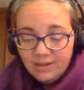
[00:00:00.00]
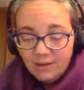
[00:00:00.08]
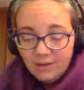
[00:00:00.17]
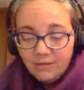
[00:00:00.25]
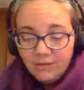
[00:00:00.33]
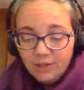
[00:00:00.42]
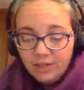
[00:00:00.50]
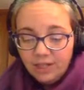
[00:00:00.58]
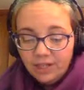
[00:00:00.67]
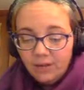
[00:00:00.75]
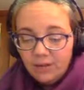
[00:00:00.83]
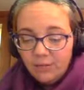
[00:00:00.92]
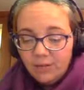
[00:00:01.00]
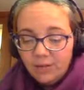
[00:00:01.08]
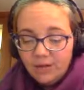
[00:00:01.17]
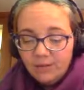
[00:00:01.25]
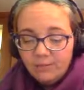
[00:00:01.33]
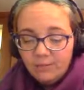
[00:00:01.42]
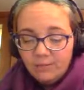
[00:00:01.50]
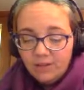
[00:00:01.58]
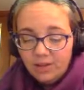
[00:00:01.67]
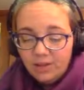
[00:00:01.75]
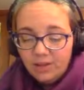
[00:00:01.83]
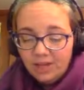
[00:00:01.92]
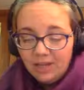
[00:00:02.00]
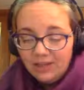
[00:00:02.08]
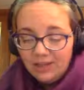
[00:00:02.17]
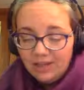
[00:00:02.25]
of fully aware breathing